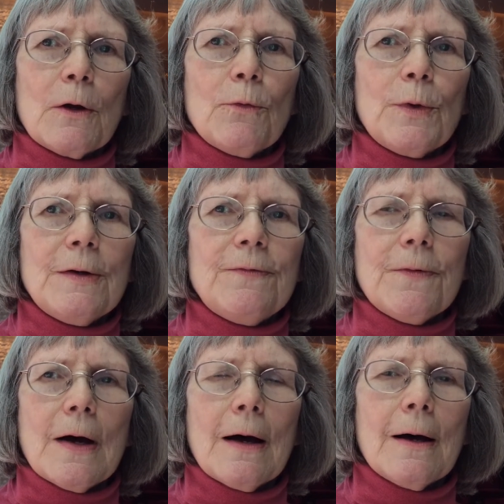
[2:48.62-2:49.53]
We've
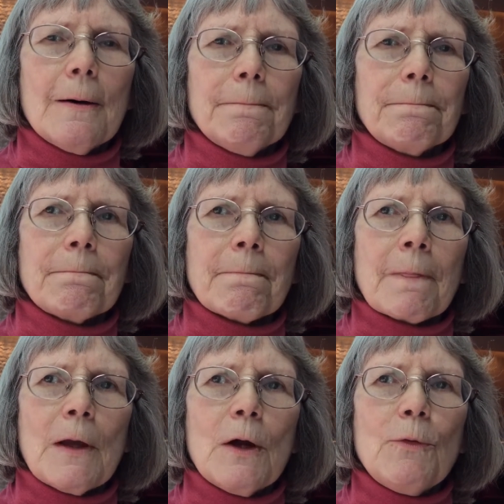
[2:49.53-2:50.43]

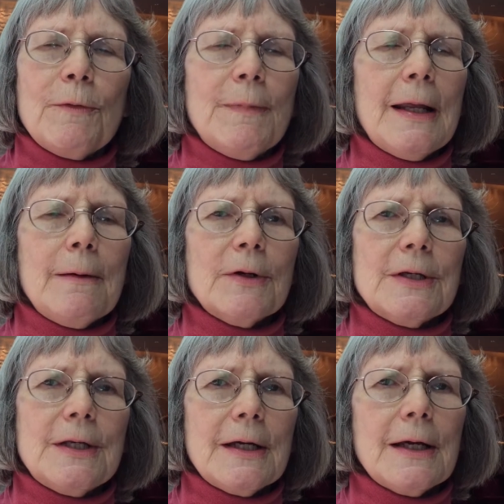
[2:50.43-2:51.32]
been able
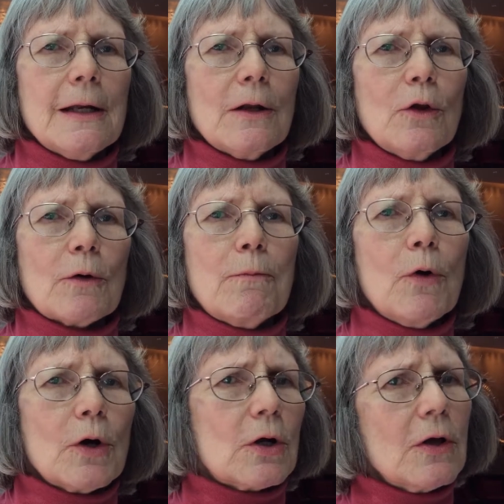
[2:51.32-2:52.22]
to dig in and look
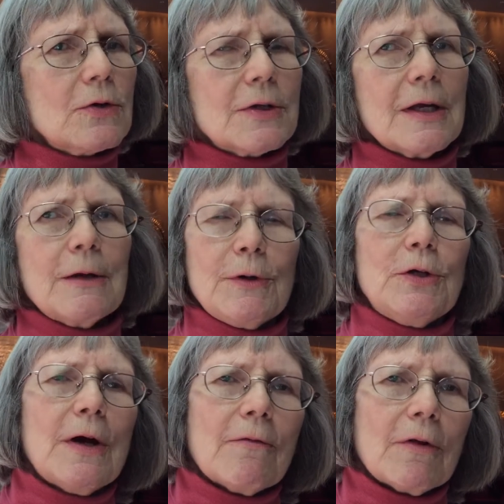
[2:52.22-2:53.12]
more closely, and we
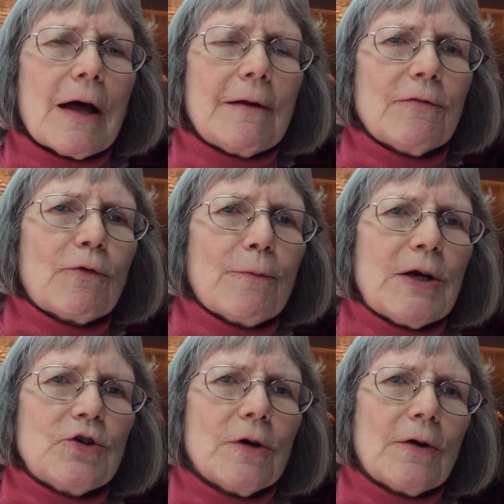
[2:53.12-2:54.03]
do have a lot of
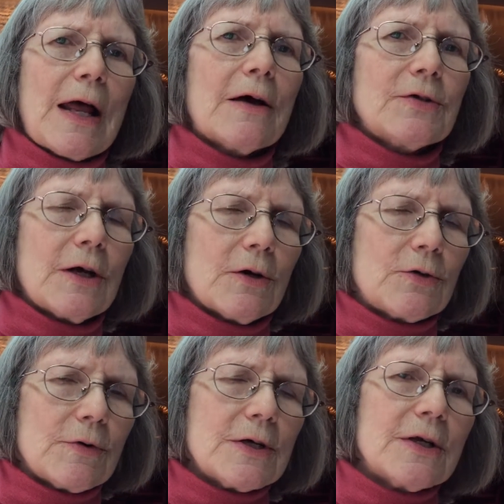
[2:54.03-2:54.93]
information on house
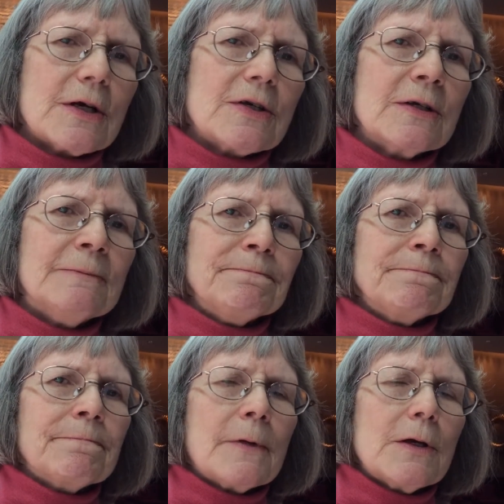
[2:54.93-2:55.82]
characteristics.
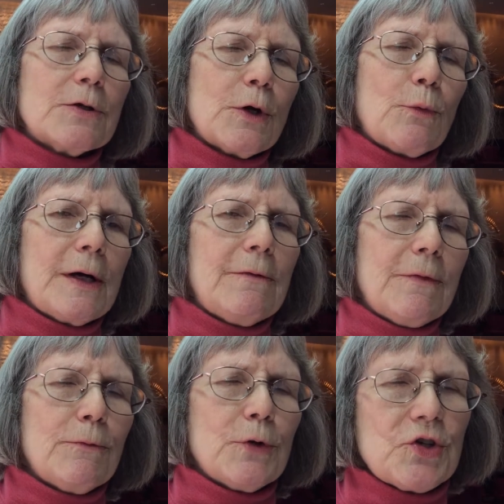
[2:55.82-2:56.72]
So
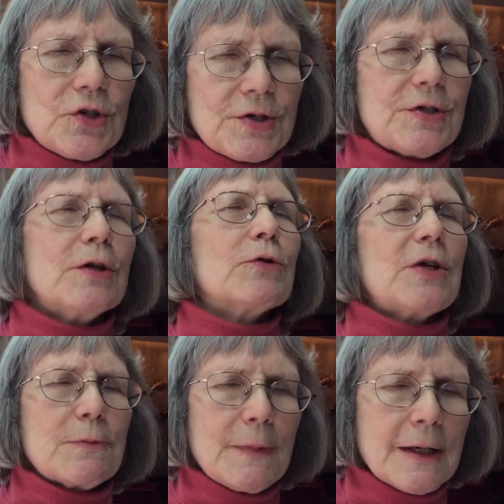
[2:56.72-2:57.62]
we're still
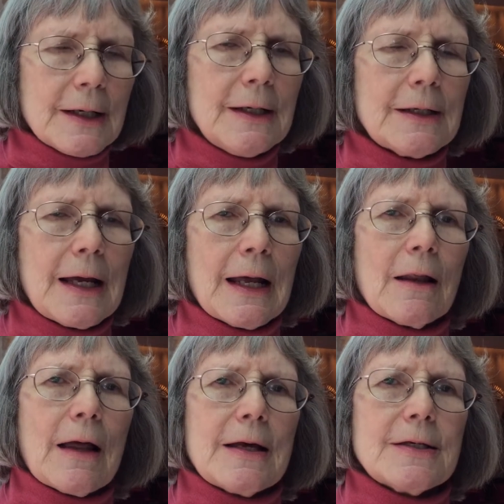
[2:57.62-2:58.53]
just beginning to
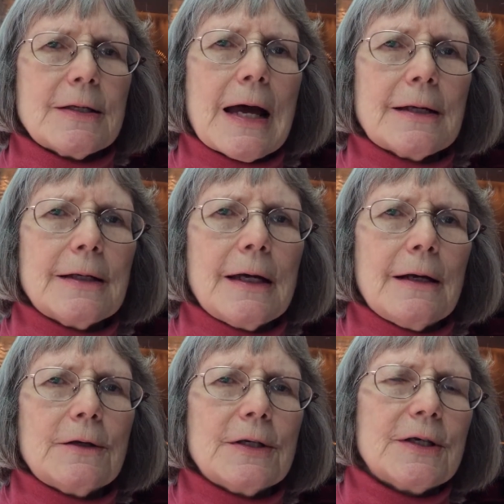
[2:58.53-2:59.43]
analyze that
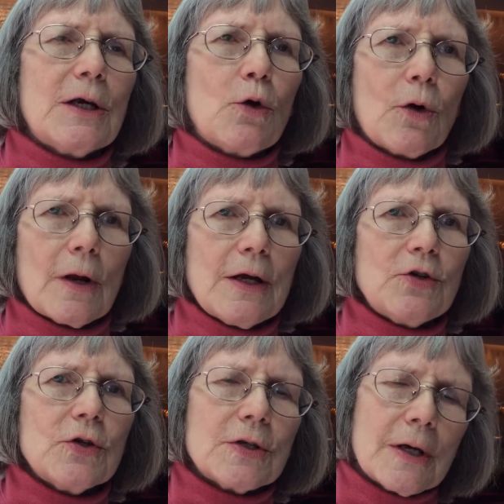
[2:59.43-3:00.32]
data to see
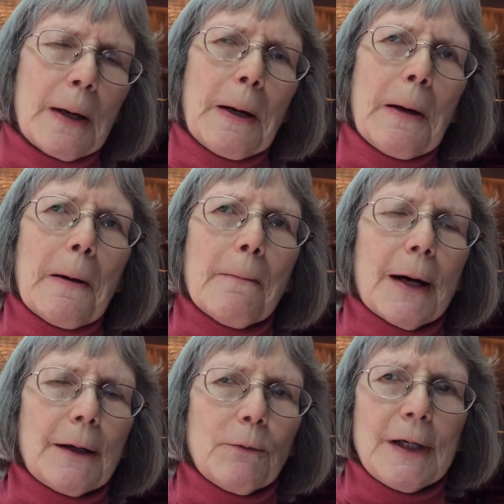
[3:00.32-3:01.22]
correlations.
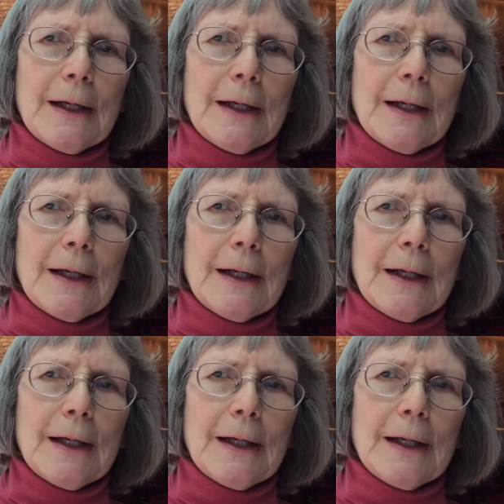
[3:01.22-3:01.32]
But we've